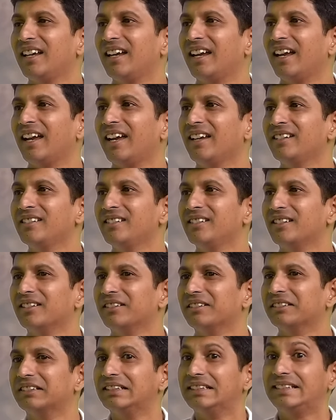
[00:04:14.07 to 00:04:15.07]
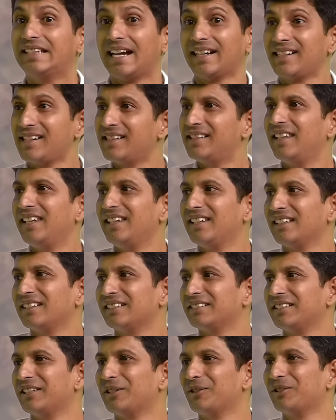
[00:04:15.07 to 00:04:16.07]
And that is the
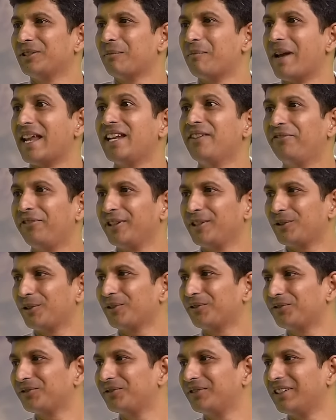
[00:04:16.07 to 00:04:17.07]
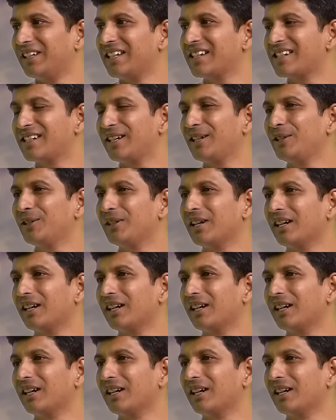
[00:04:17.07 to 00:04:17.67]
benefit of listening